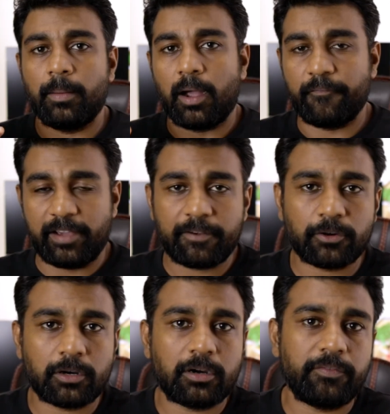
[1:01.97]

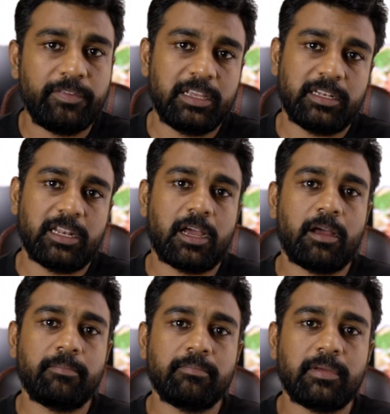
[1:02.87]
However,
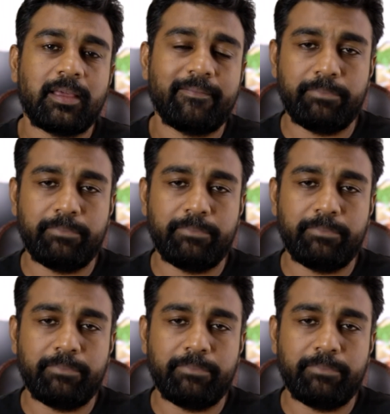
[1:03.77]
Vietnam have